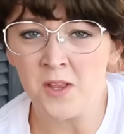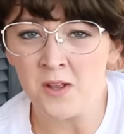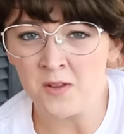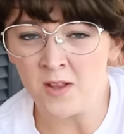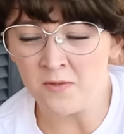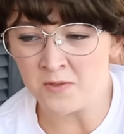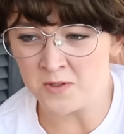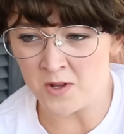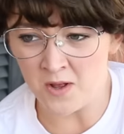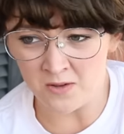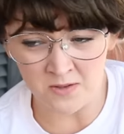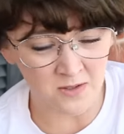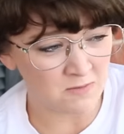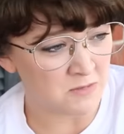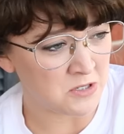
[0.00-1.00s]
that loves
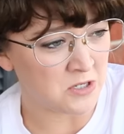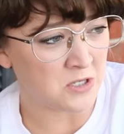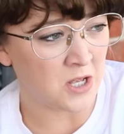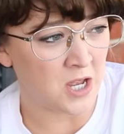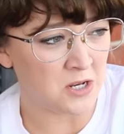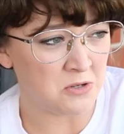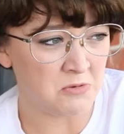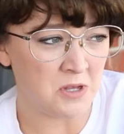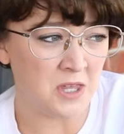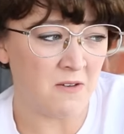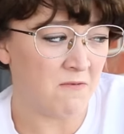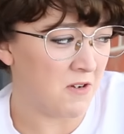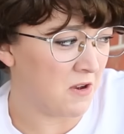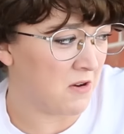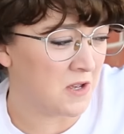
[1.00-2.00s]
dogs as much as I do, I
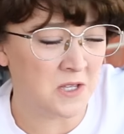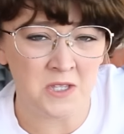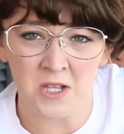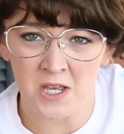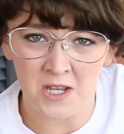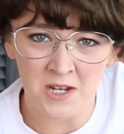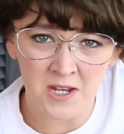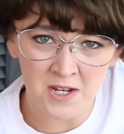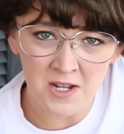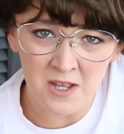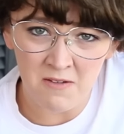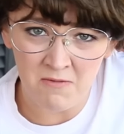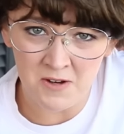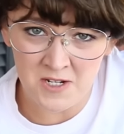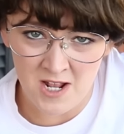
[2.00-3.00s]
get very excited
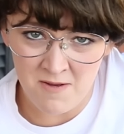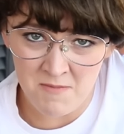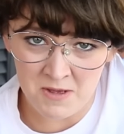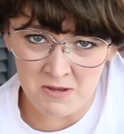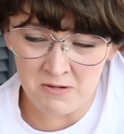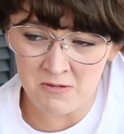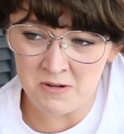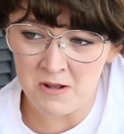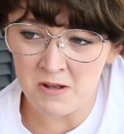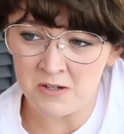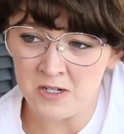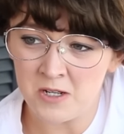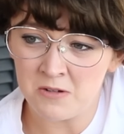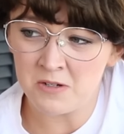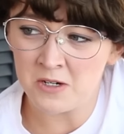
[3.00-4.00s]
every time I go to a dog
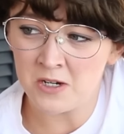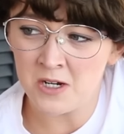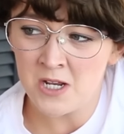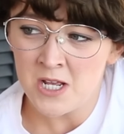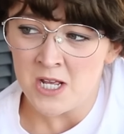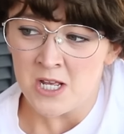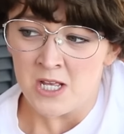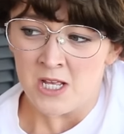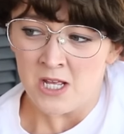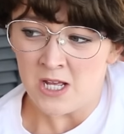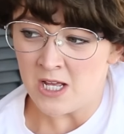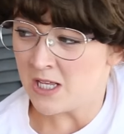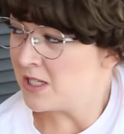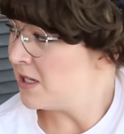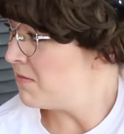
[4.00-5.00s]
shelter.
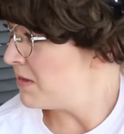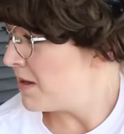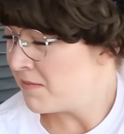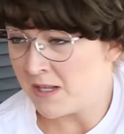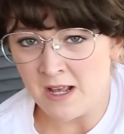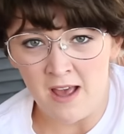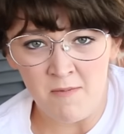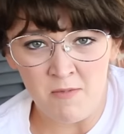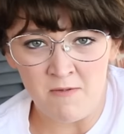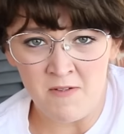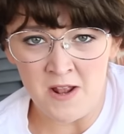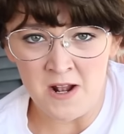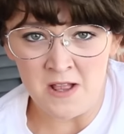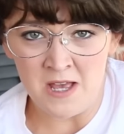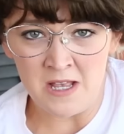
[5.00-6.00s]
Sometimes I
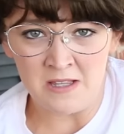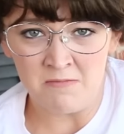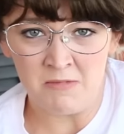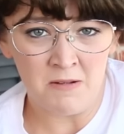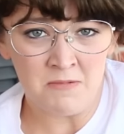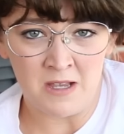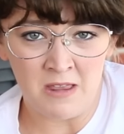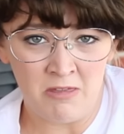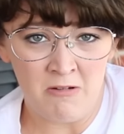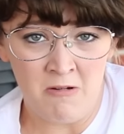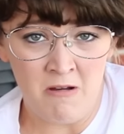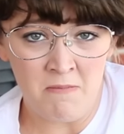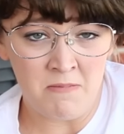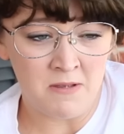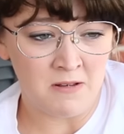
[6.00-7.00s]
hyperventilate, sometimes I throw
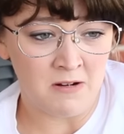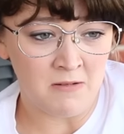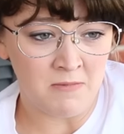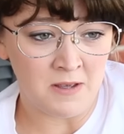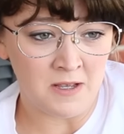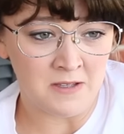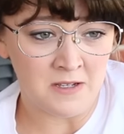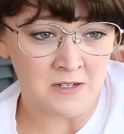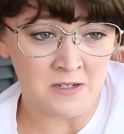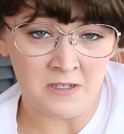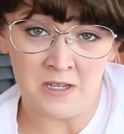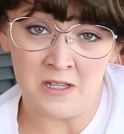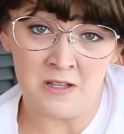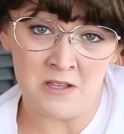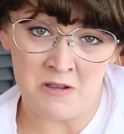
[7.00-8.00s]
up a little because I just
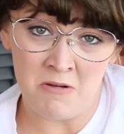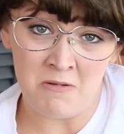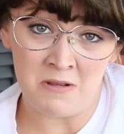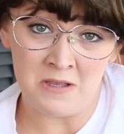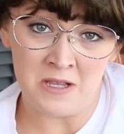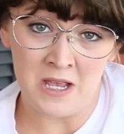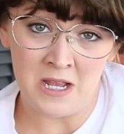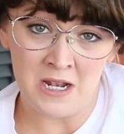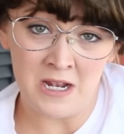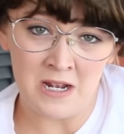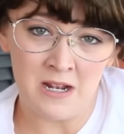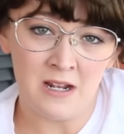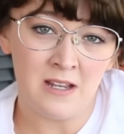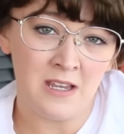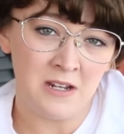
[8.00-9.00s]
get so excited,
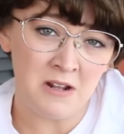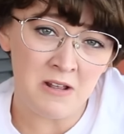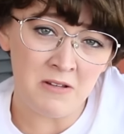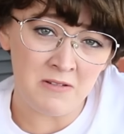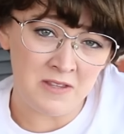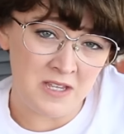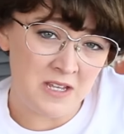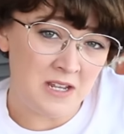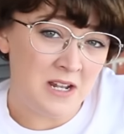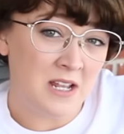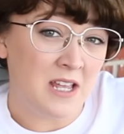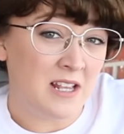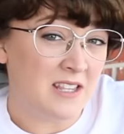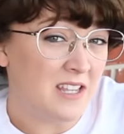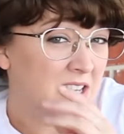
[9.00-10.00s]
you know? It's like an
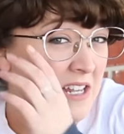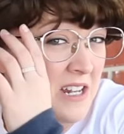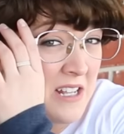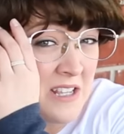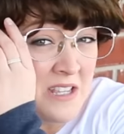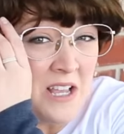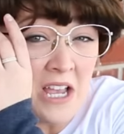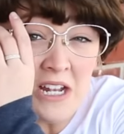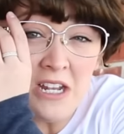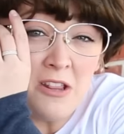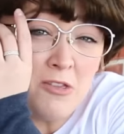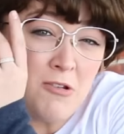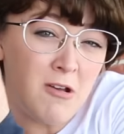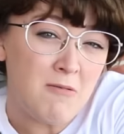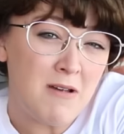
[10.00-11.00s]
excited
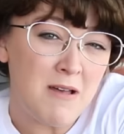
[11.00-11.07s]
throw